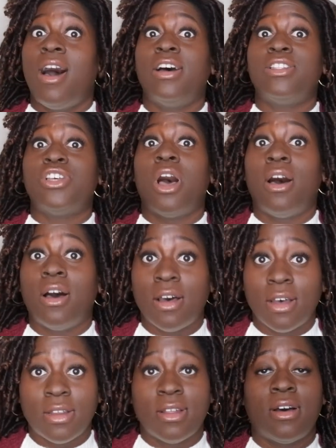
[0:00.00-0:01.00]
a
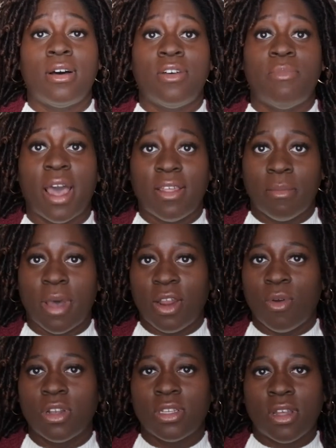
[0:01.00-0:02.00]
ton of Bath &
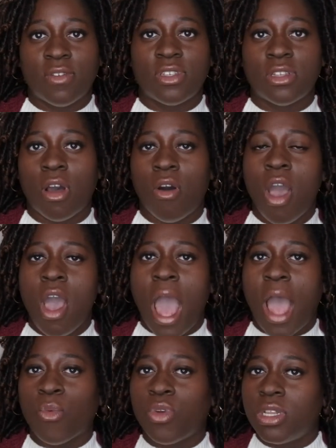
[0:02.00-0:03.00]
Body Works stuff so
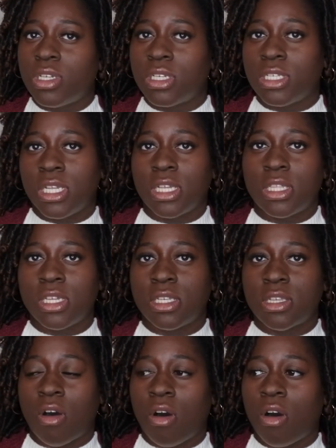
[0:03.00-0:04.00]
I really just did
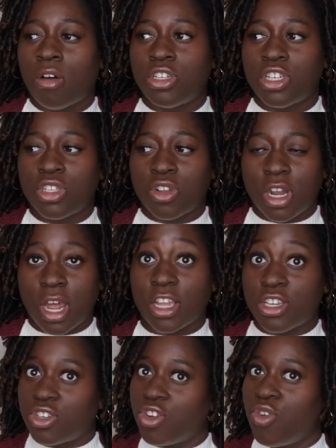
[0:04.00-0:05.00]
this haul just so that I
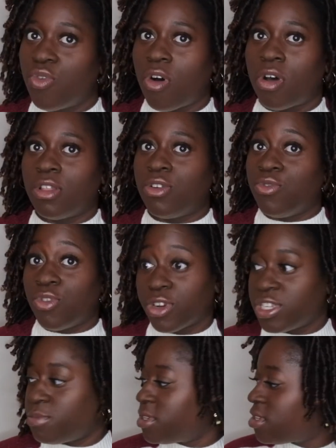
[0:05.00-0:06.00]
could show you all the new
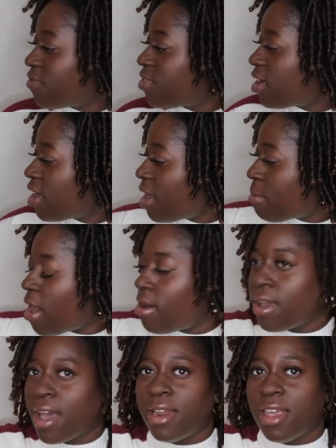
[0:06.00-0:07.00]
Christmas stuff that came
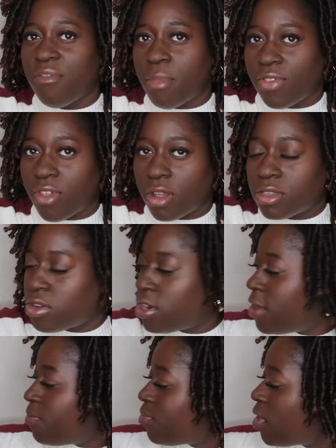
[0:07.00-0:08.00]
out and kind of give my thoughts
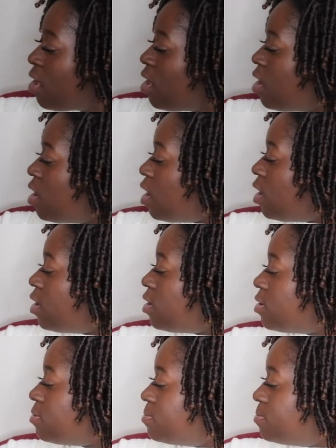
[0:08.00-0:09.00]
on it.
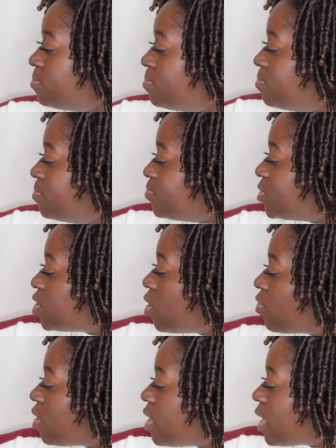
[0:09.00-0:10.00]
Um,
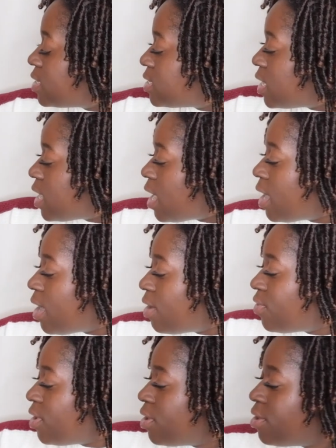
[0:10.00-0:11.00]
so the next scent I
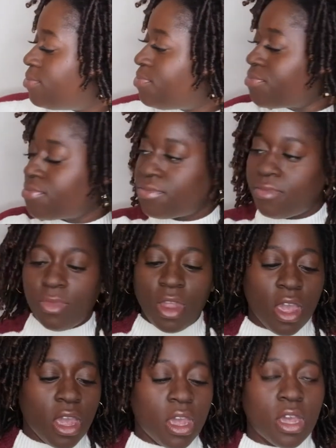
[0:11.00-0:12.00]
have here
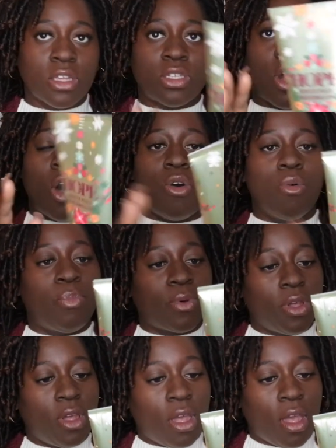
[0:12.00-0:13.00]
is Hope
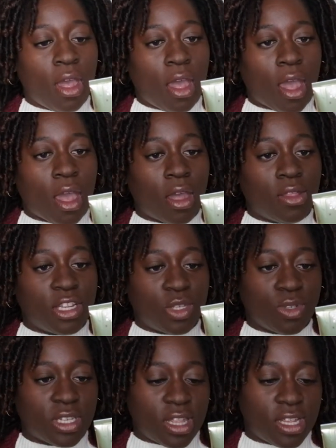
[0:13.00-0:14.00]
and
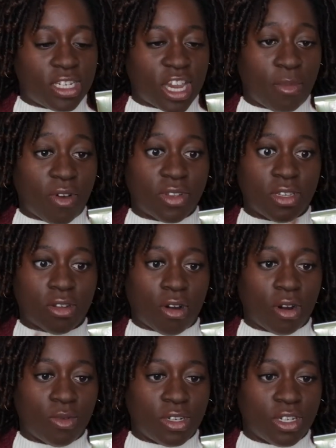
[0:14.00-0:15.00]
this was in the shape of a
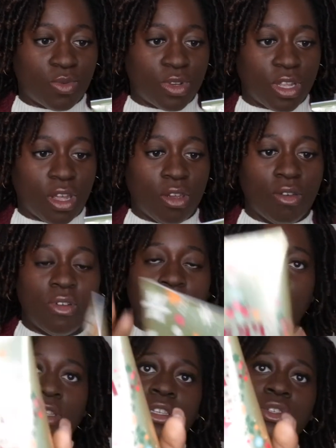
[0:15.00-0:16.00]
star which is really cute
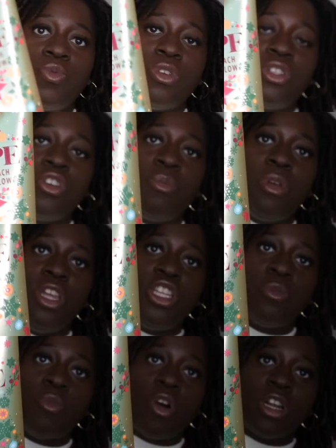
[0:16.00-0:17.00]
and this is Winter
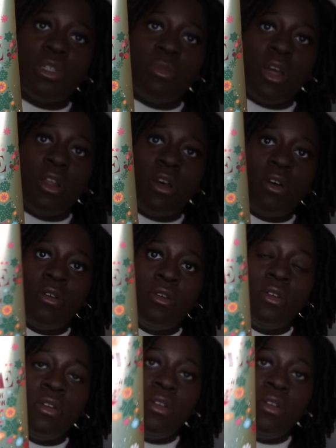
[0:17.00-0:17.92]
Peach Marshmallow.